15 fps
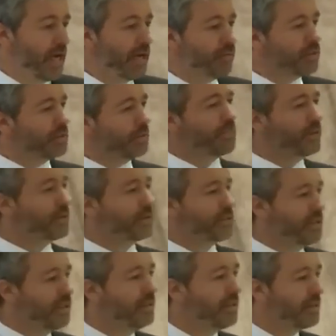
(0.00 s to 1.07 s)
He was a
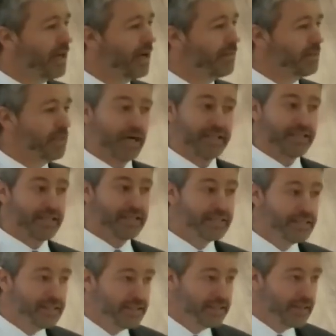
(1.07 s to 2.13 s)
person in the limelight, and he
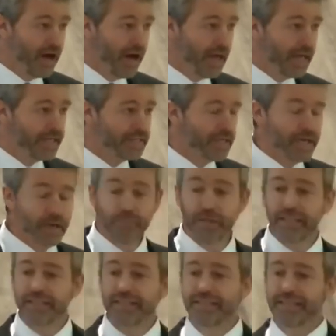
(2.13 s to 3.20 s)
didn't deny it,
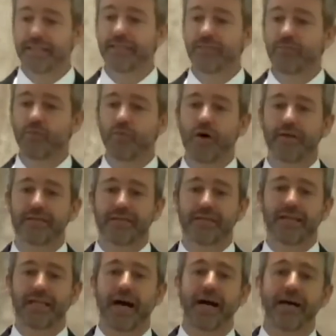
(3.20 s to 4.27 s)
but he didn't want the
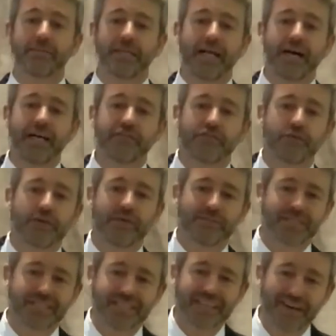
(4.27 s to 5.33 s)
limelight for
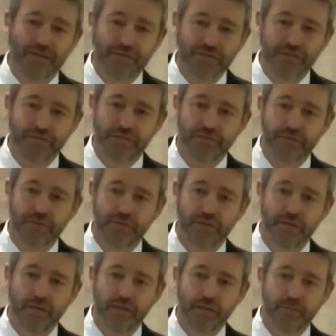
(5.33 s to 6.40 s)
himself,
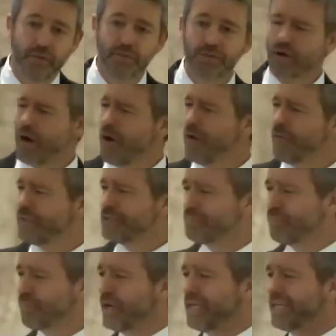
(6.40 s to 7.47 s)
but was always
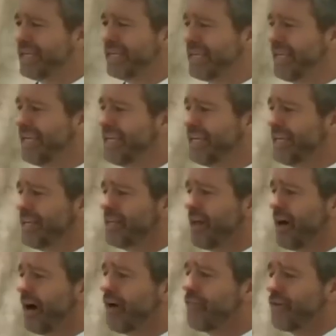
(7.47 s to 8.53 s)
bringing in
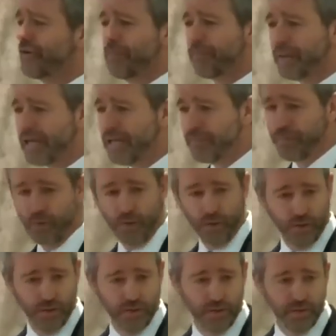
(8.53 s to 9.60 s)
other people.